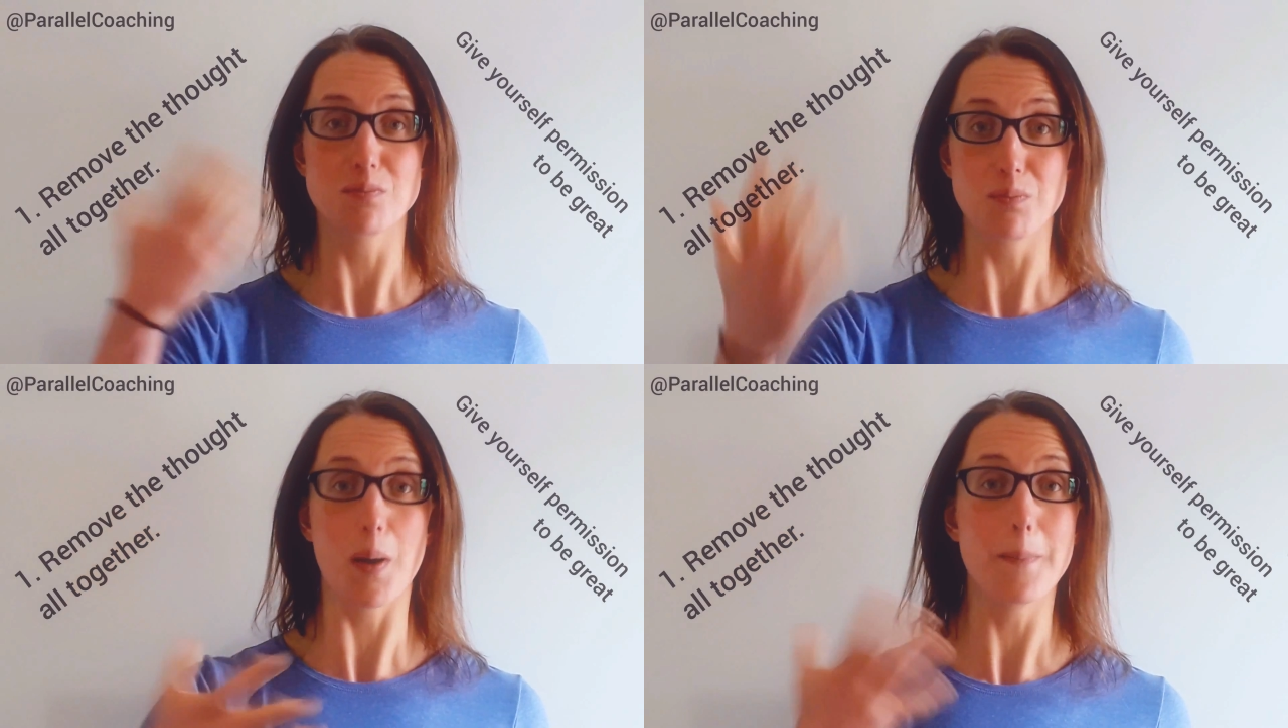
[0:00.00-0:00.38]

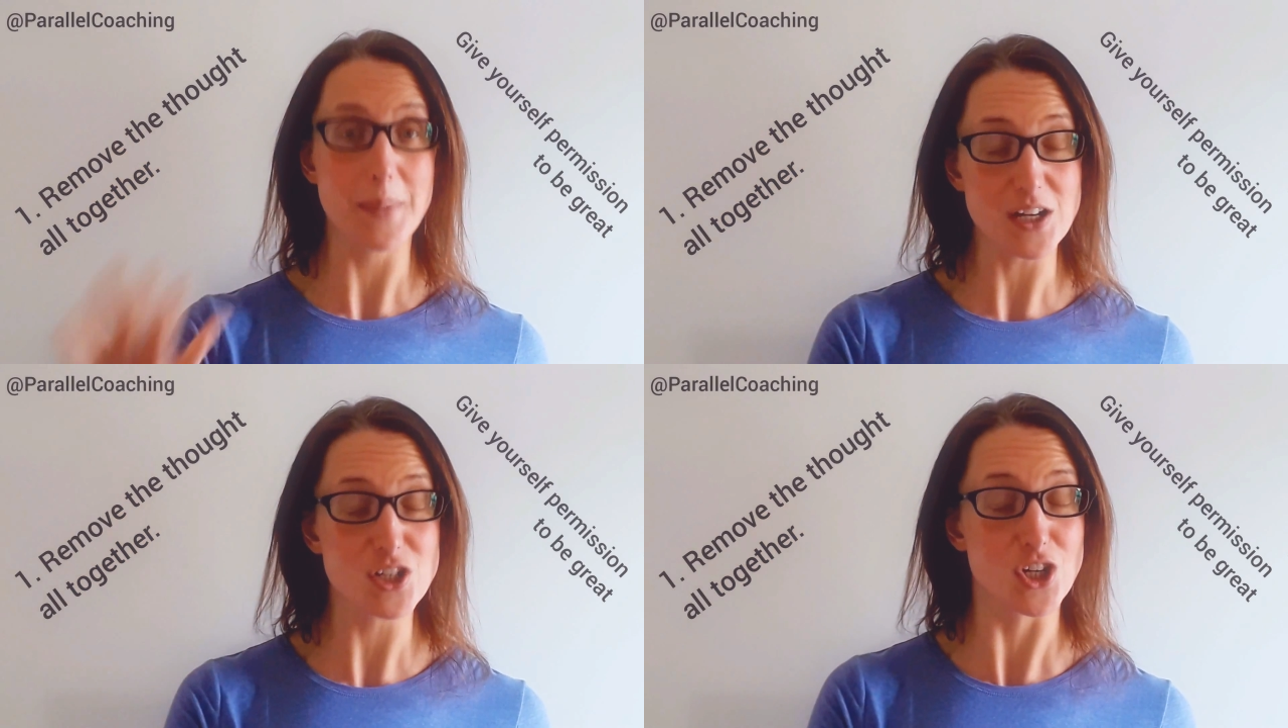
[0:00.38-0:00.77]

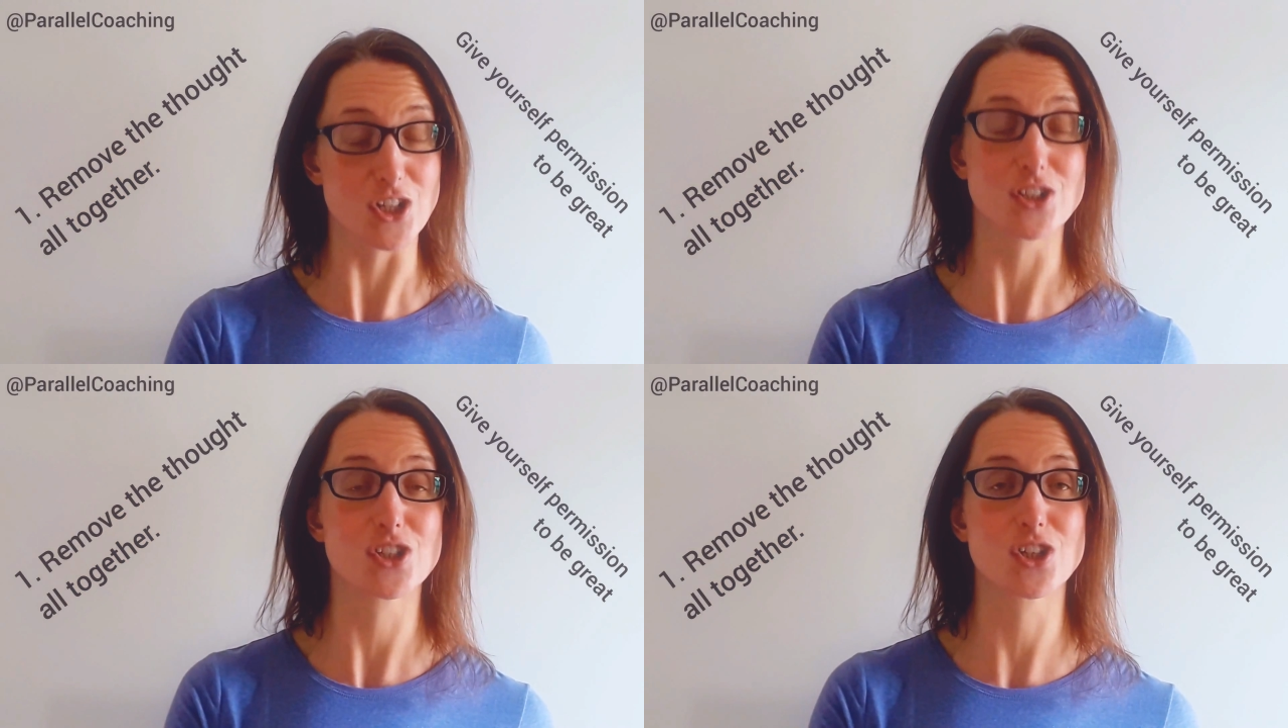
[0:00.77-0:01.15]

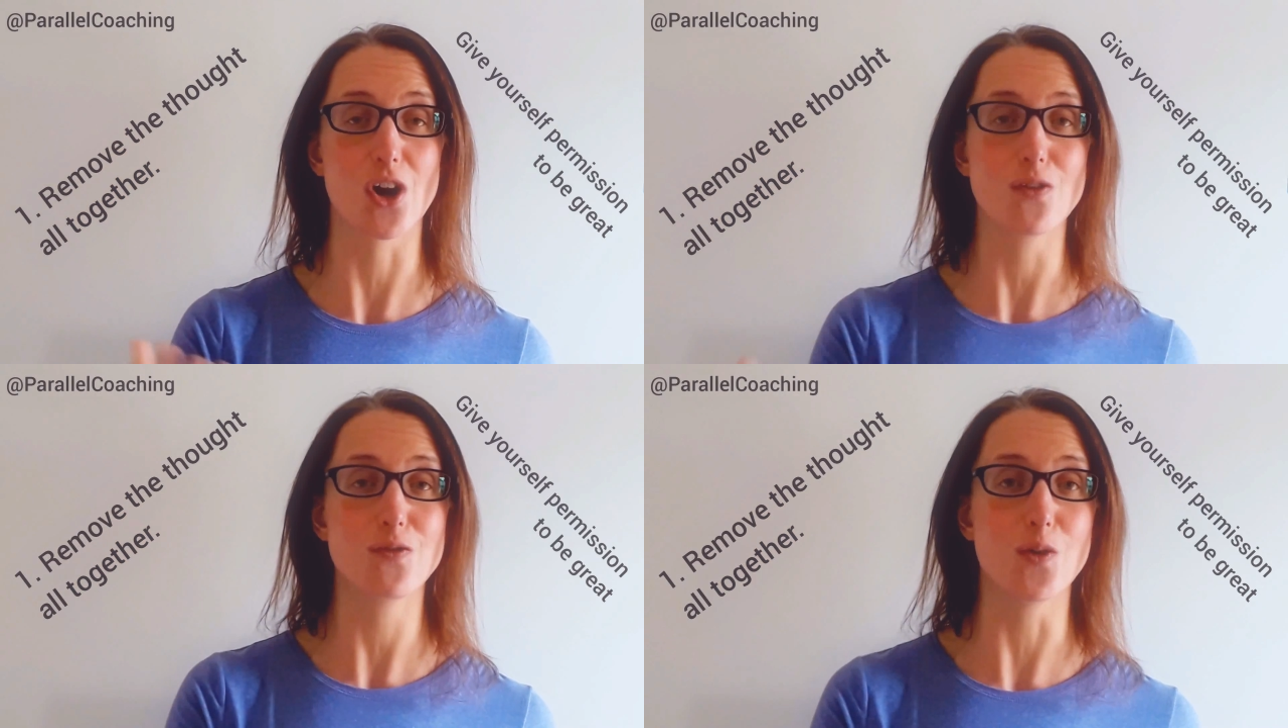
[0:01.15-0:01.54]
permission to
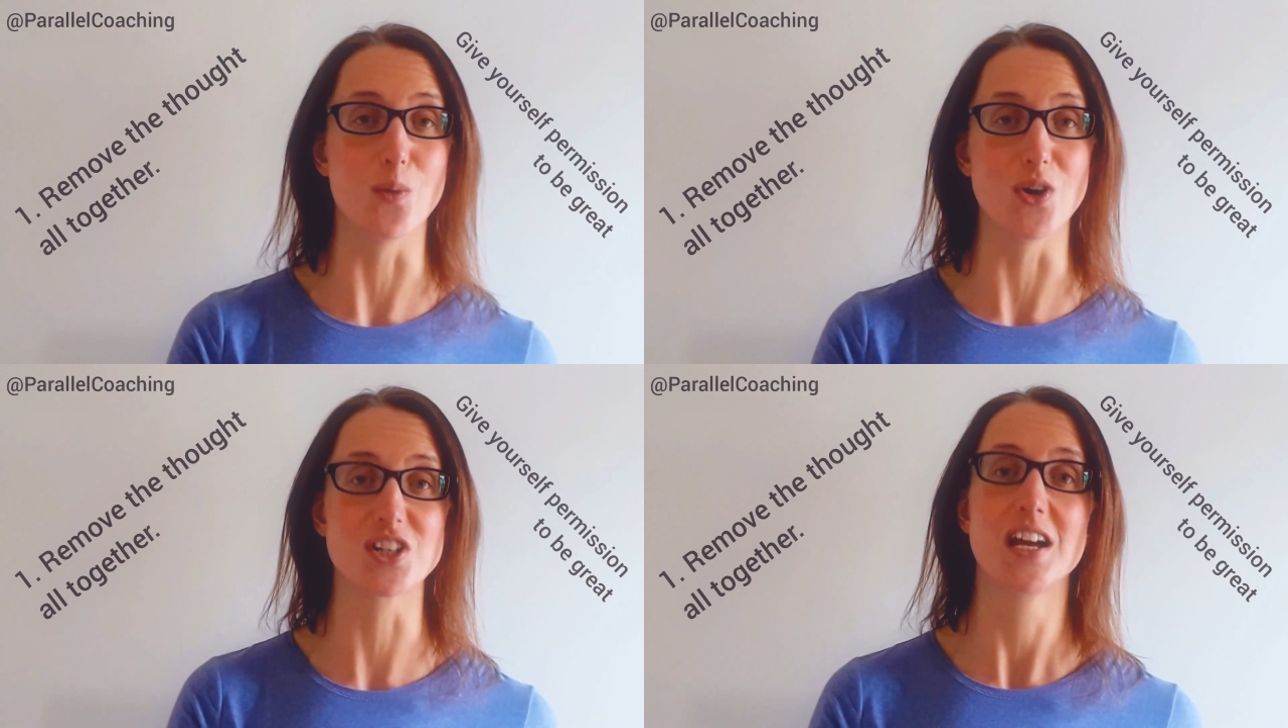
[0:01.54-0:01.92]
go
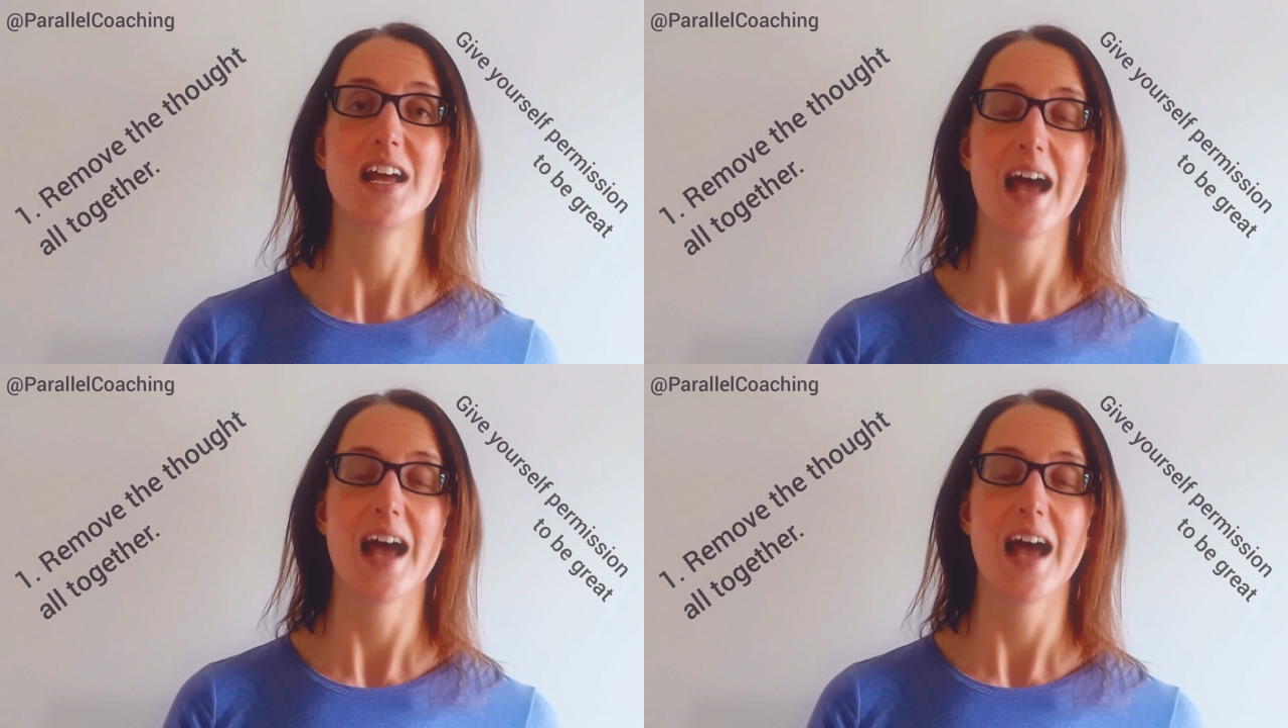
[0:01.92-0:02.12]
forward